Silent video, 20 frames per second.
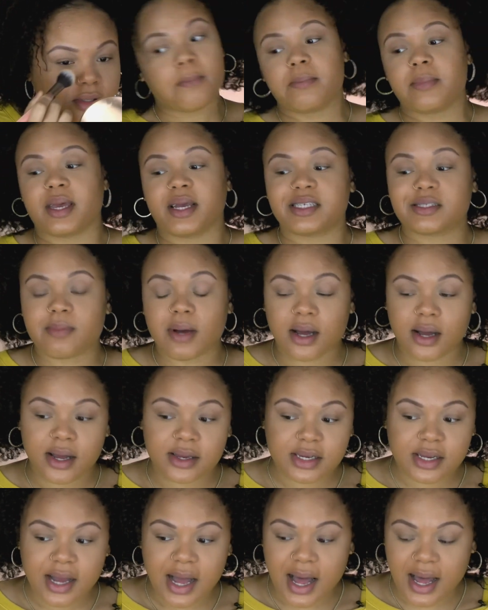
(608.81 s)
makes my
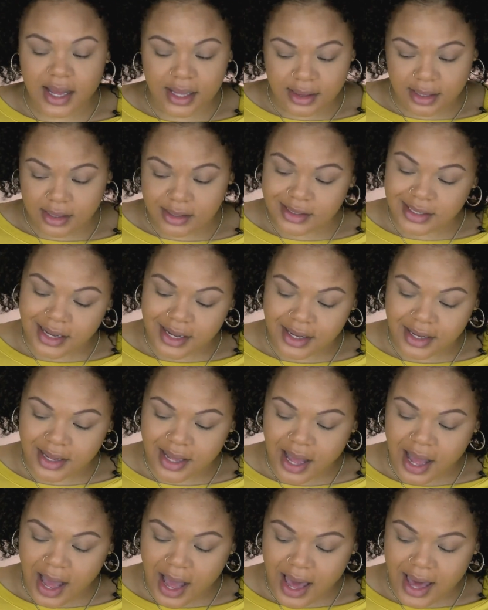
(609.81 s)
under eye look like
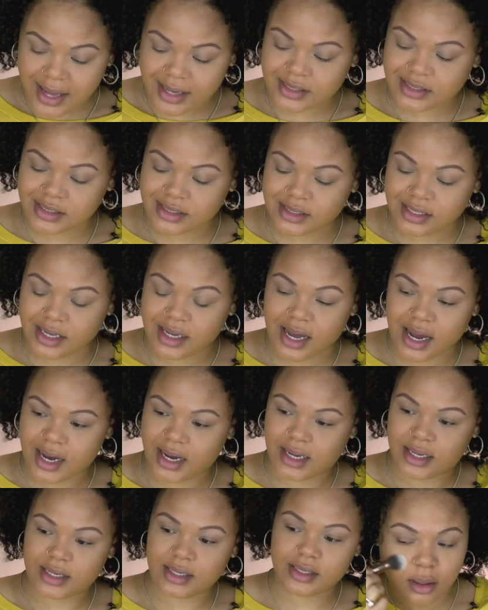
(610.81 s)
I actually
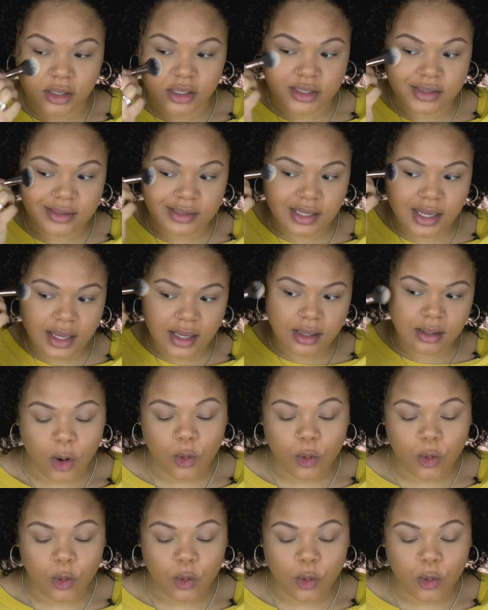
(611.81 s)
got good skin.